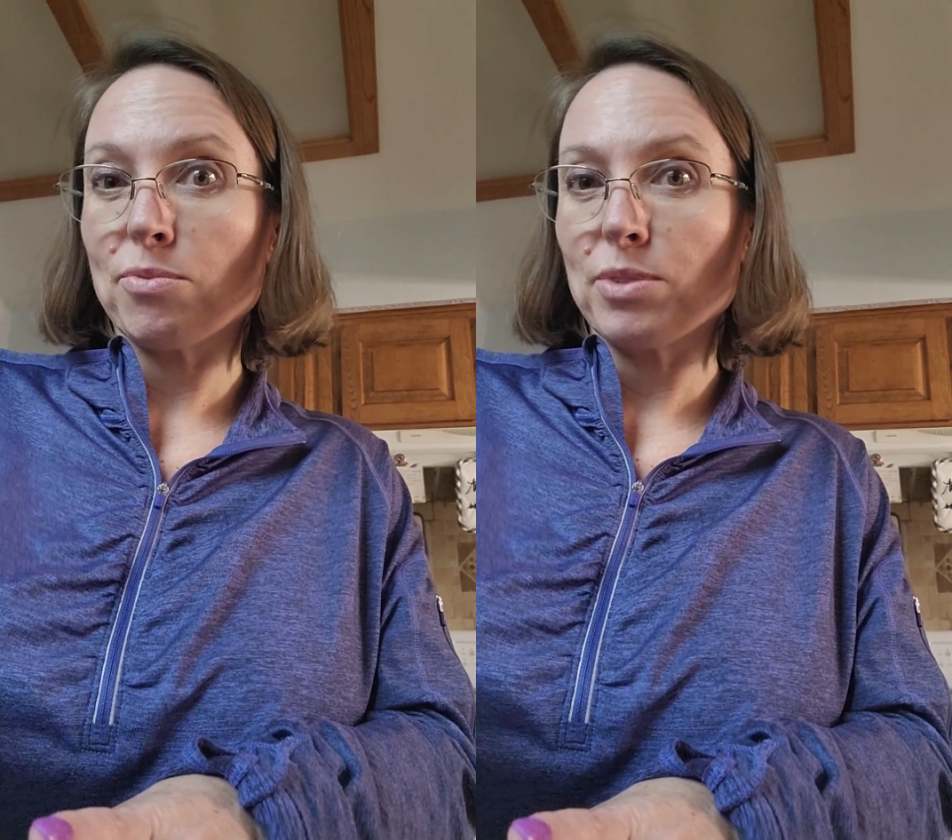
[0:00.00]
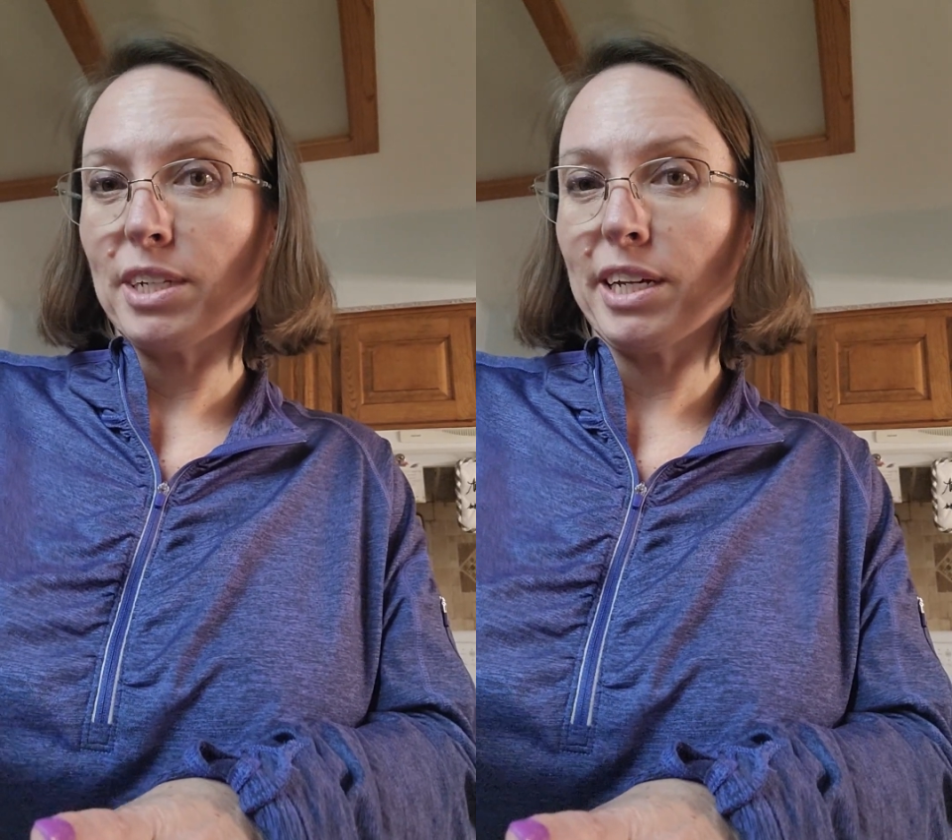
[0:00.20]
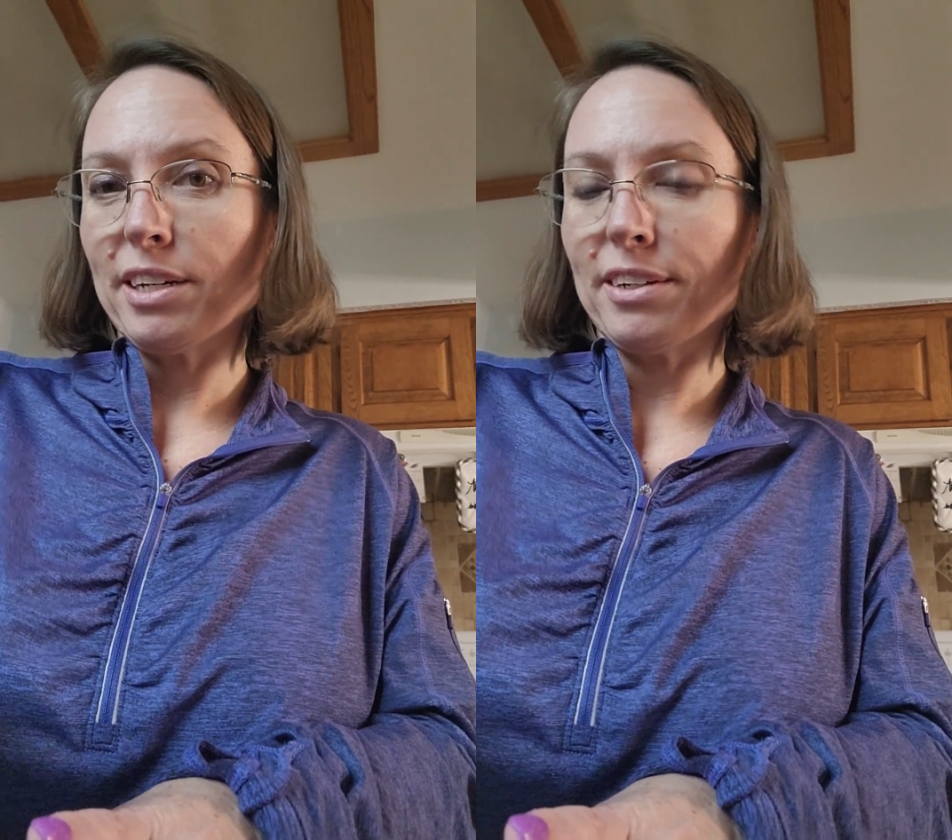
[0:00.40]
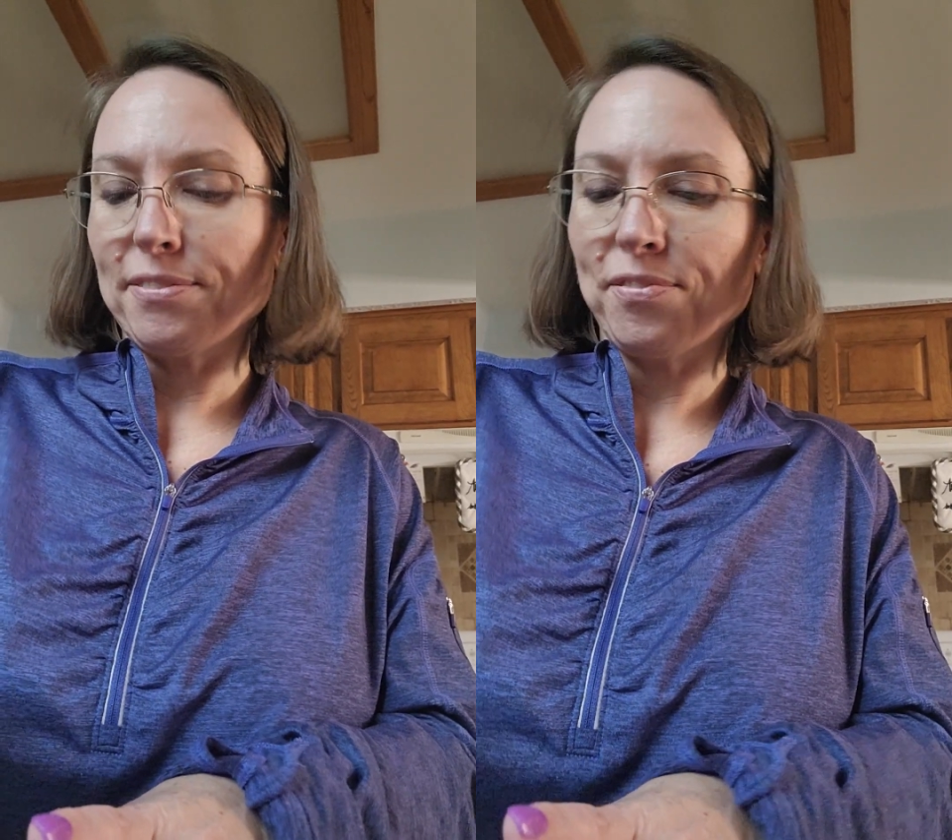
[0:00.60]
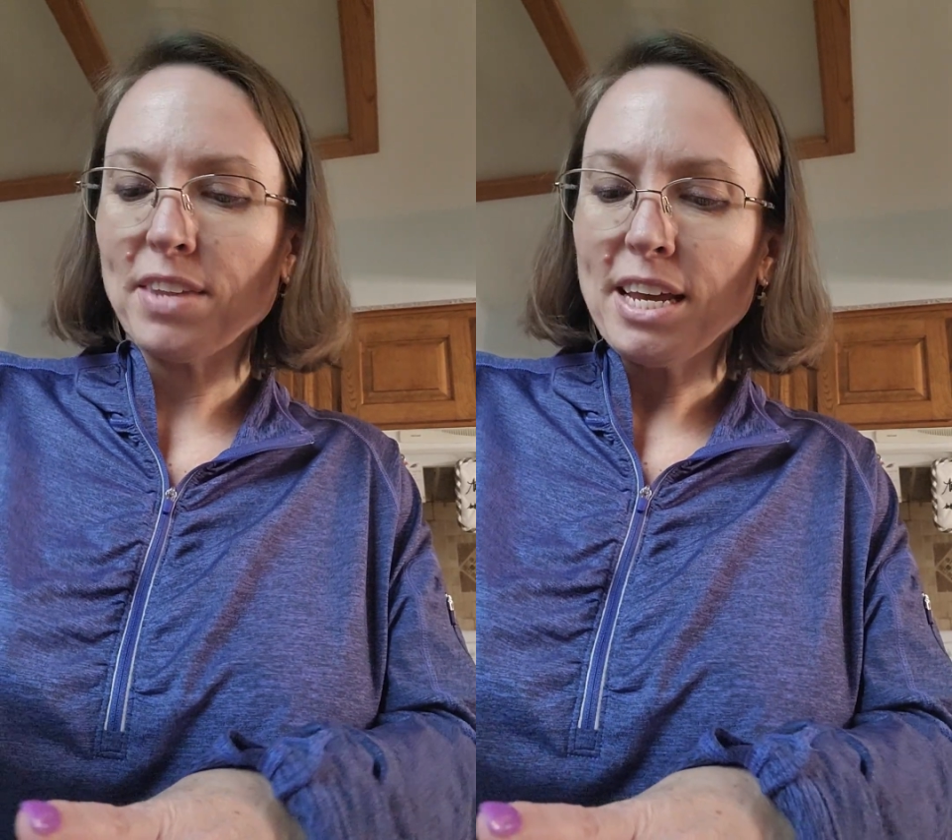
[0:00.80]
really good.
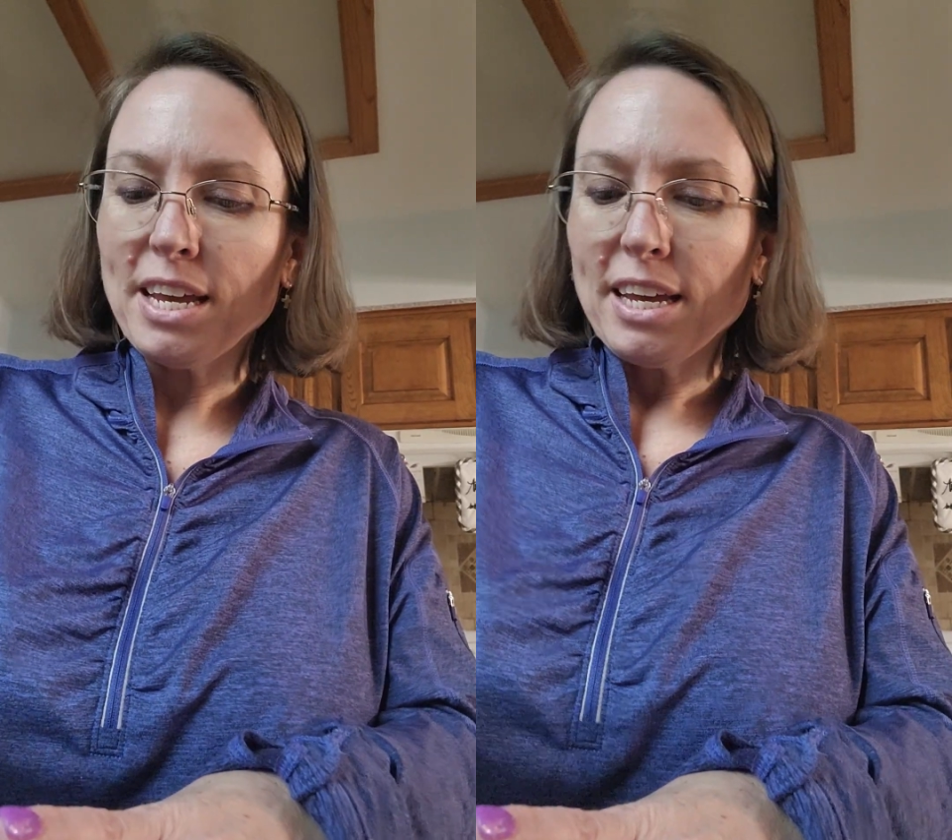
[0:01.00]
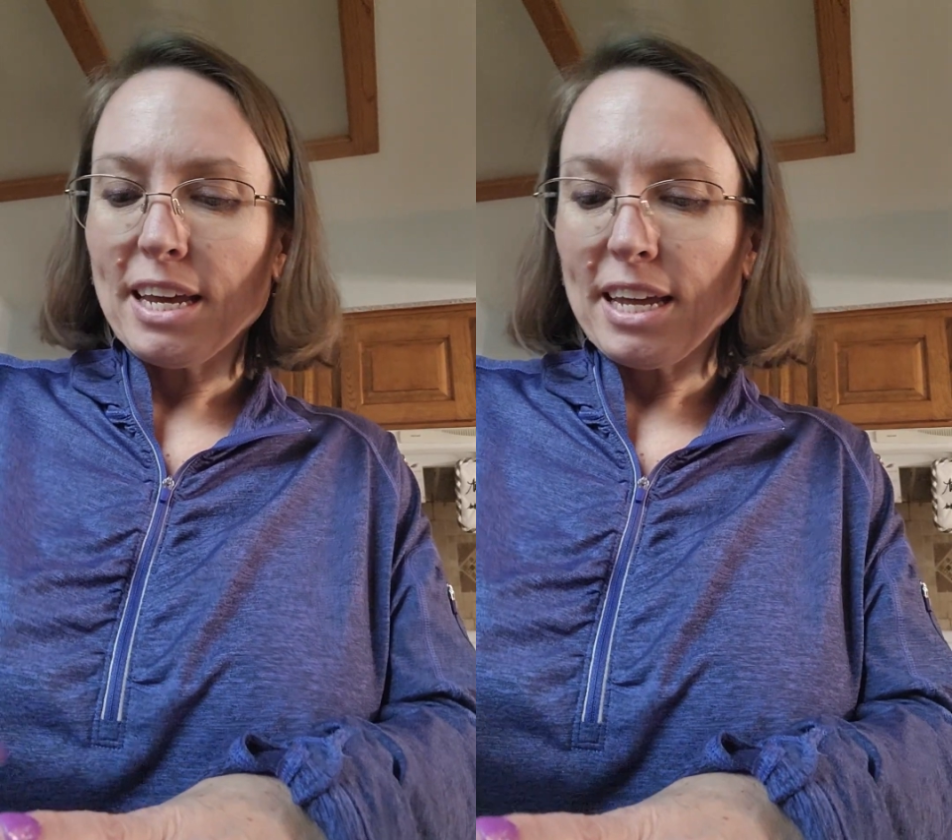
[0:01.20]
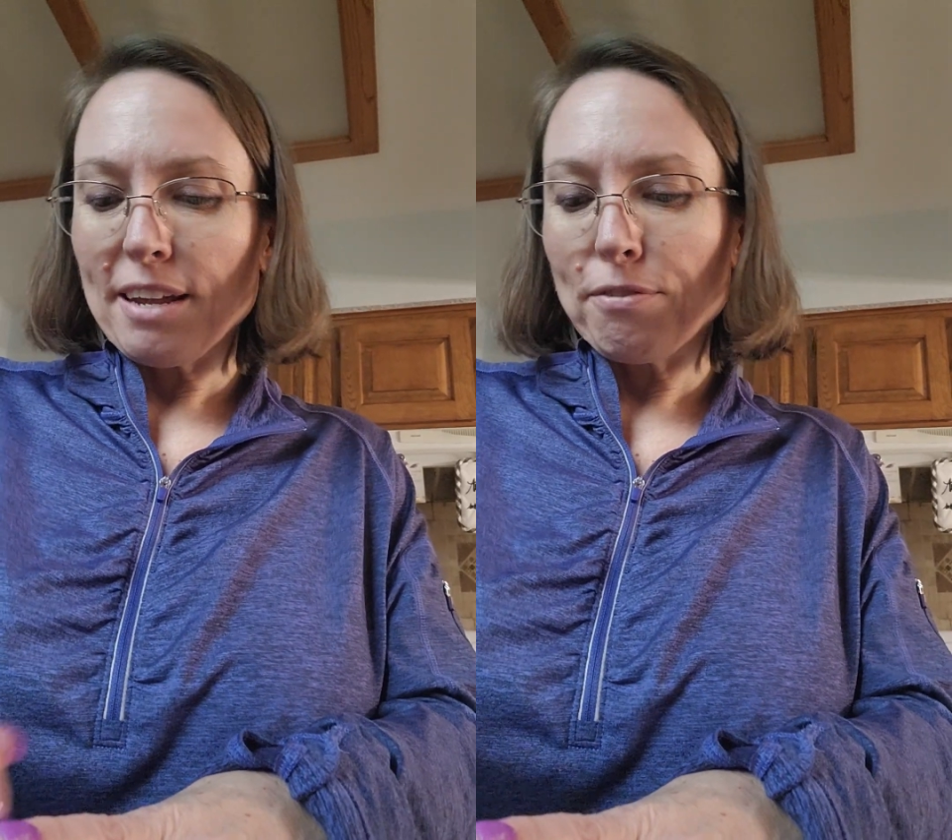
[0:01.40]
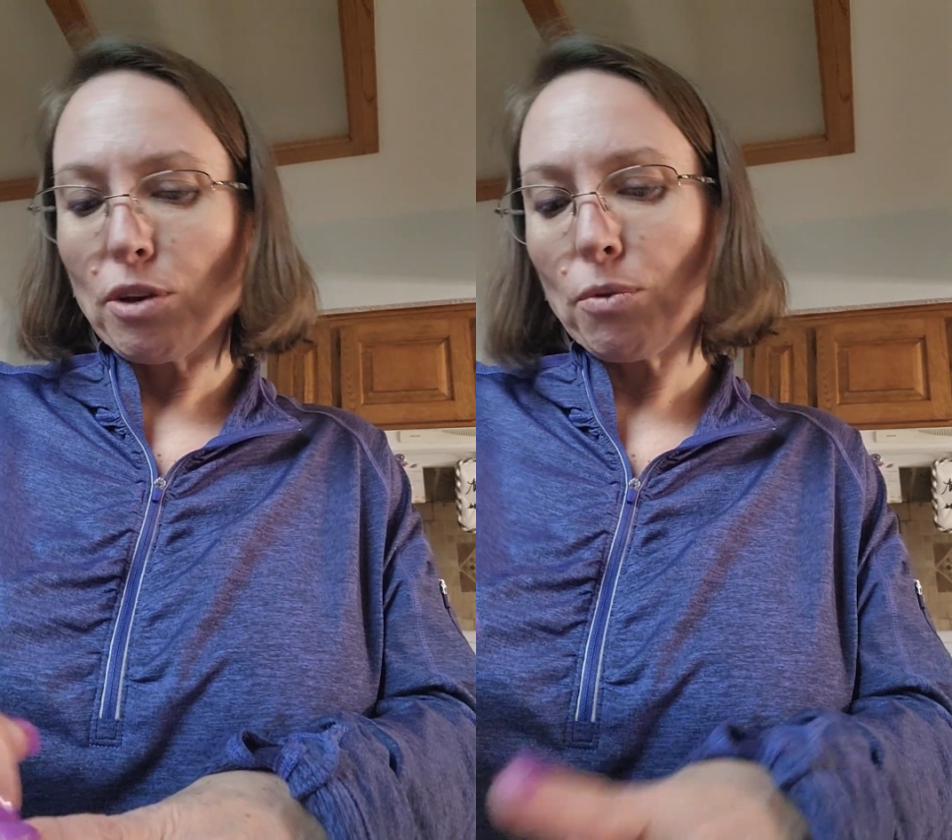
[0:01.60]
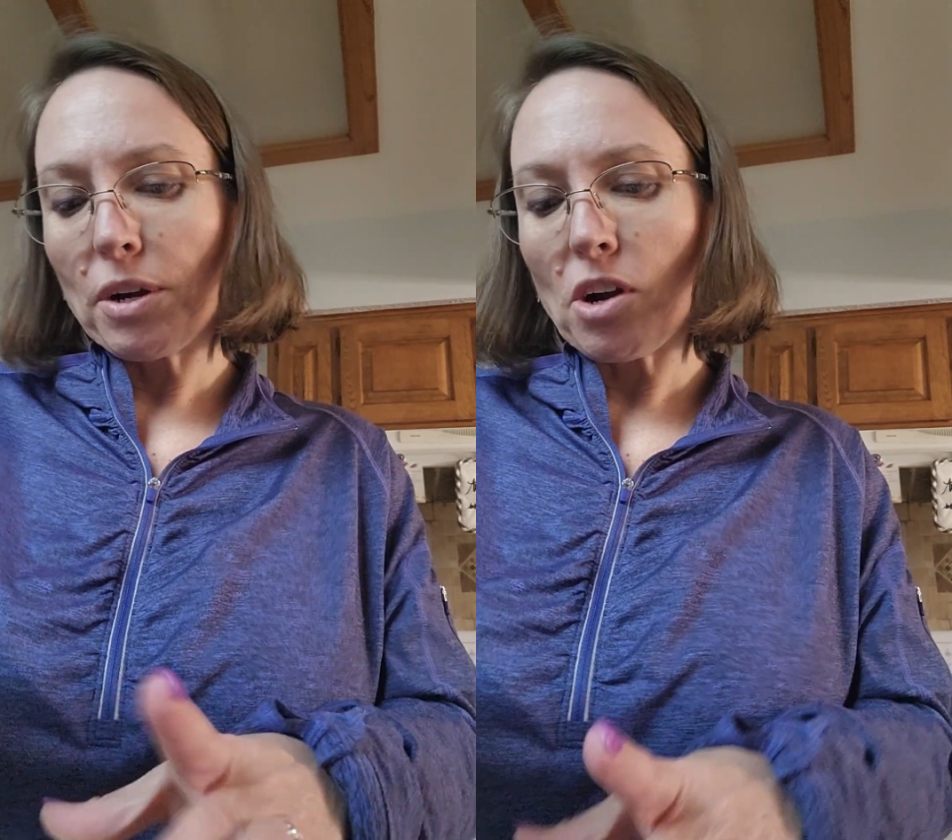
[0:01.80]
And if
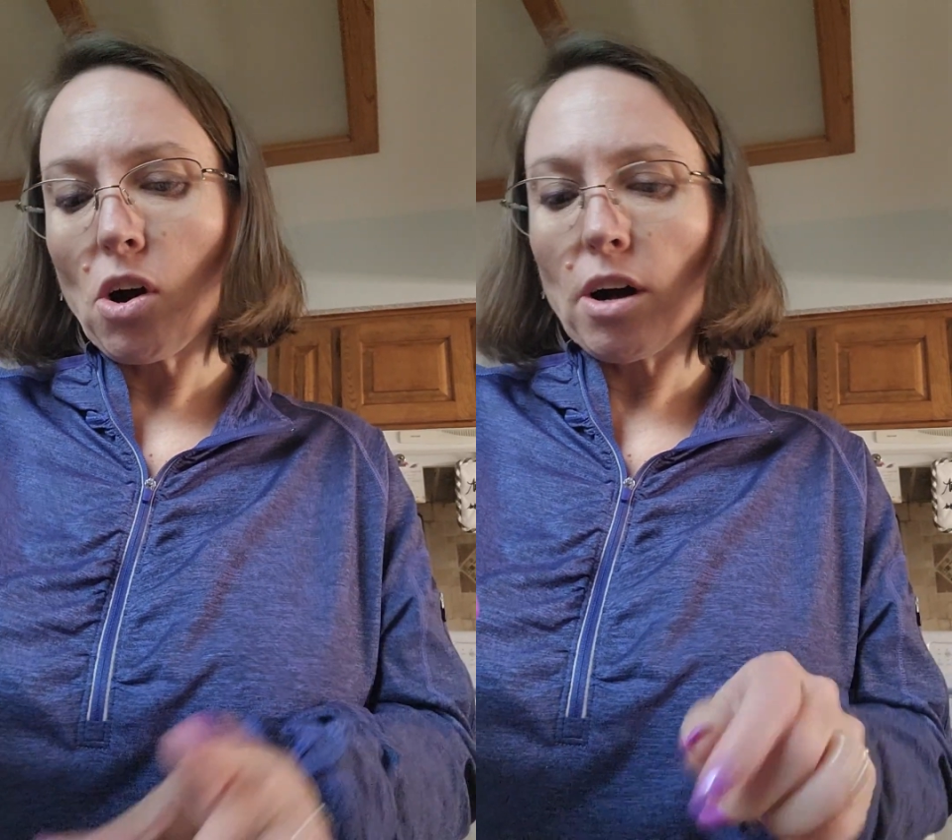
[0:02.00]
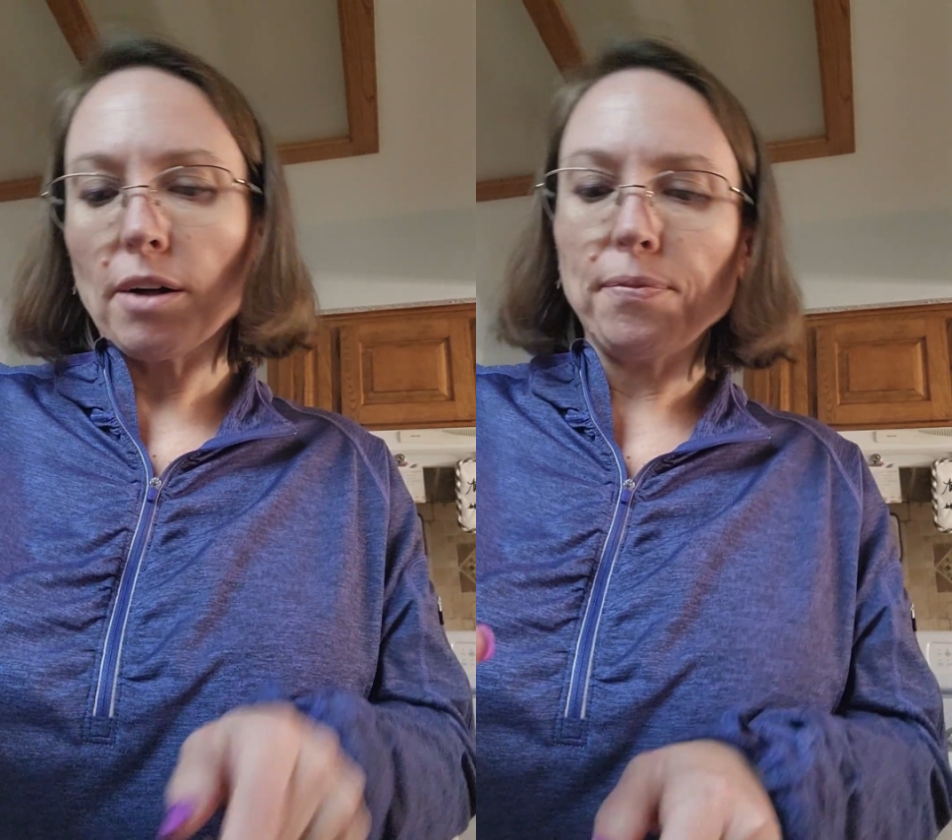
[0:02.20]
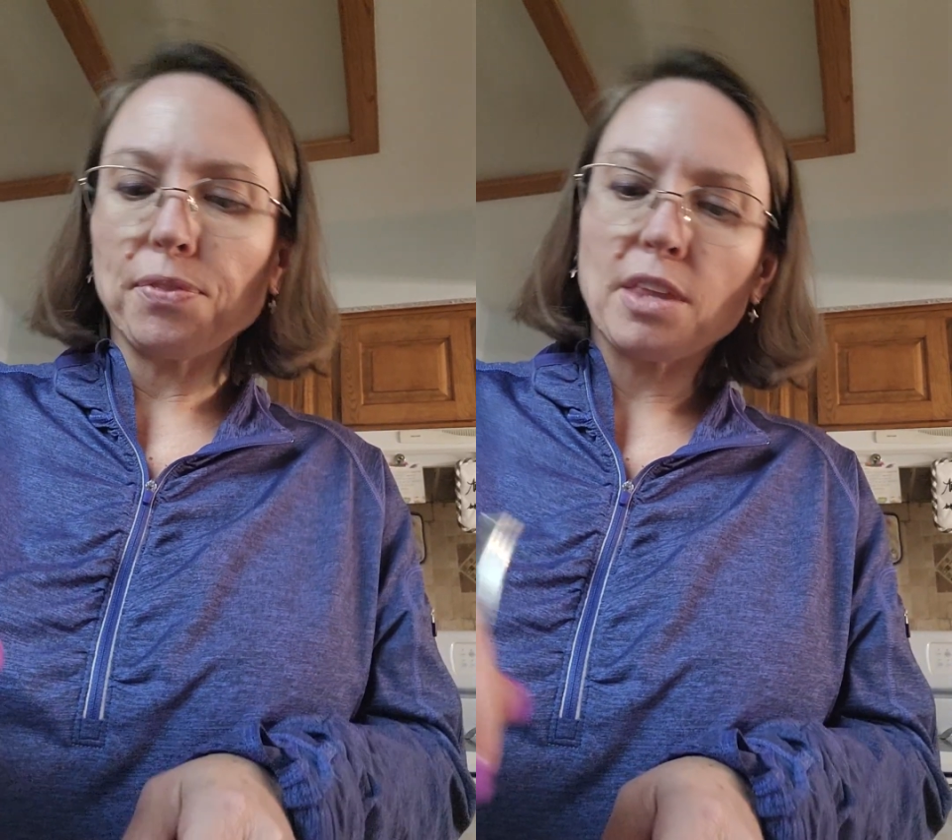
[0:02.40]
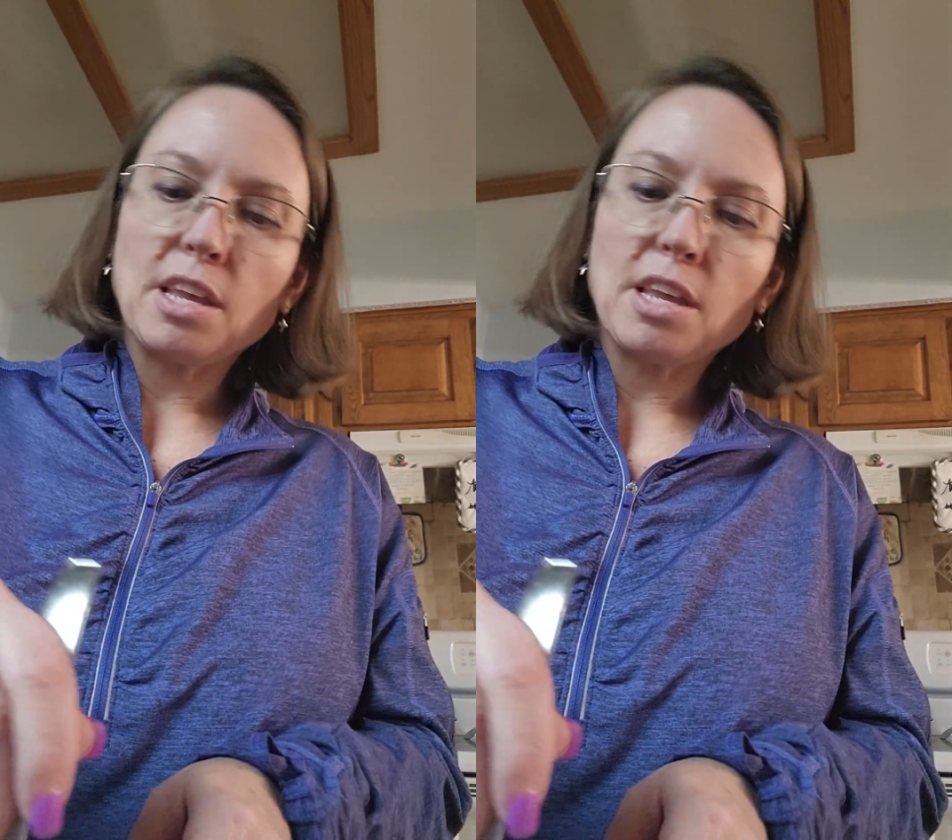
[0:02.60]
you recall,